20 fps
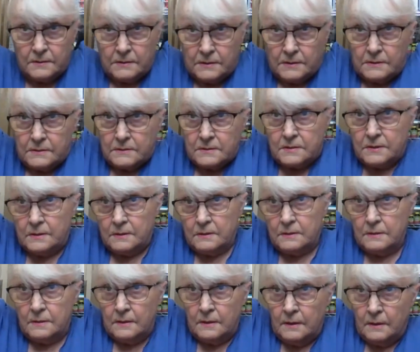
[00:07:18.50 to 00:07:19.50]
is
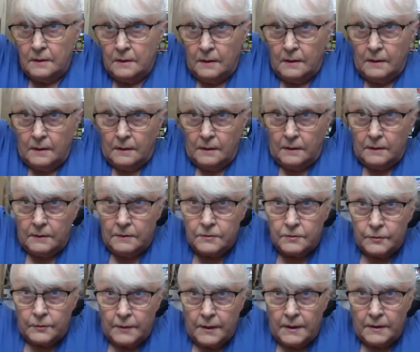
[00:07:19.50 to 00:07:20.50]

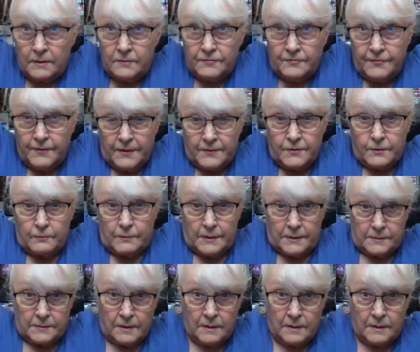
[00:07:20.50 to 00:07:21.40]
to kind of feather it